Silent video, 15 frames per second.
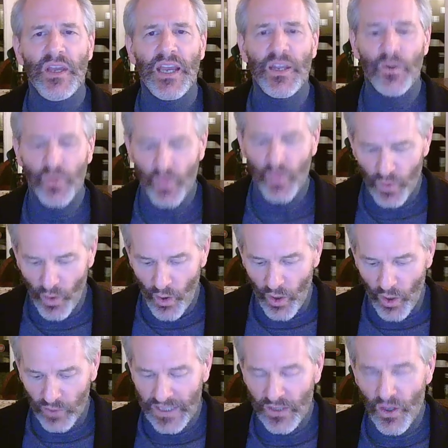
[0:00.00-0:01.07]
And you do it
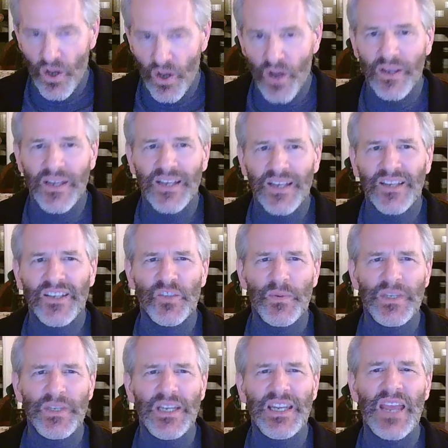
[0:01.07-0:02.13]
all day long. So
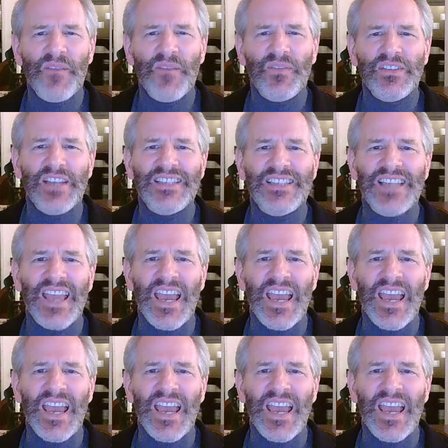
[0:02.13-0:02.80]
we tend to emphasize